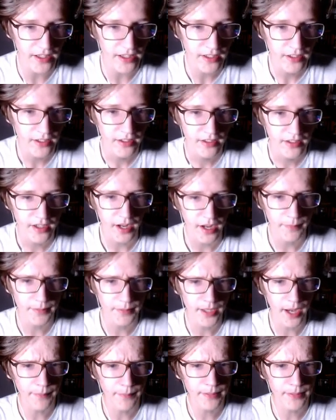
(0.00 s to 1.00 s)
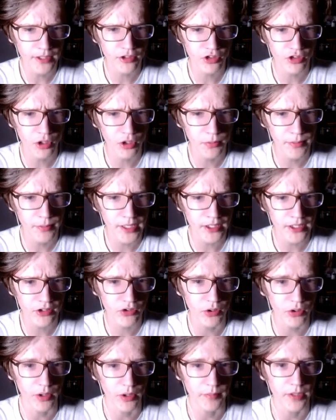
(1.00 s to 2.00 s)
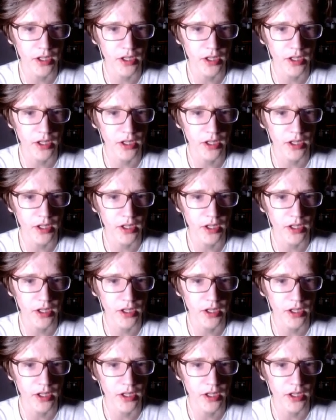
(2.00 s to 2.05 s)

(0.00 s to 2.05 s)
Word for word: Son of a I'm, be, I'm being so mean to him.